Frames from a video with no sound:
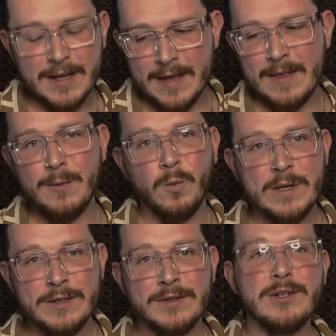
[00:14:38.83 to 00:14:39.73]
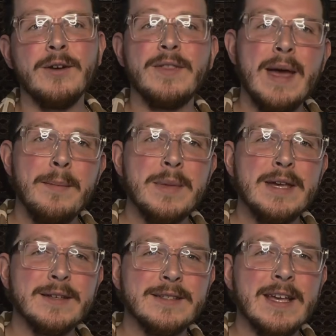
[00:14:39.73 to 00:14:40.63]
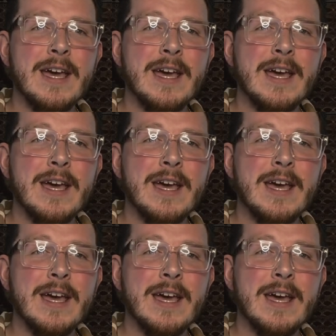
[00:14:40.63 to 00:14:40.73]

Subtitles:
And when you start that mix,